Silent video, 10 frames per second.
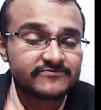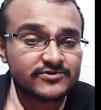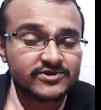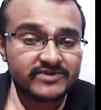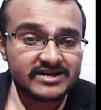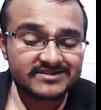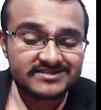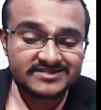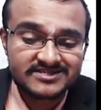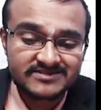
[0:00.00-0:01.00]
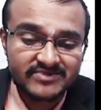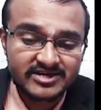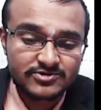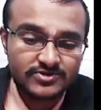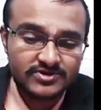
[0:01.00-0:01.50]
If you divide
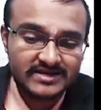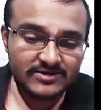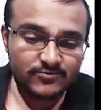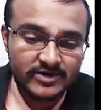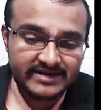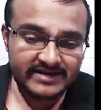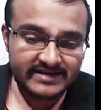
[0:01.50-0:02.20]
360 by 2, you'll get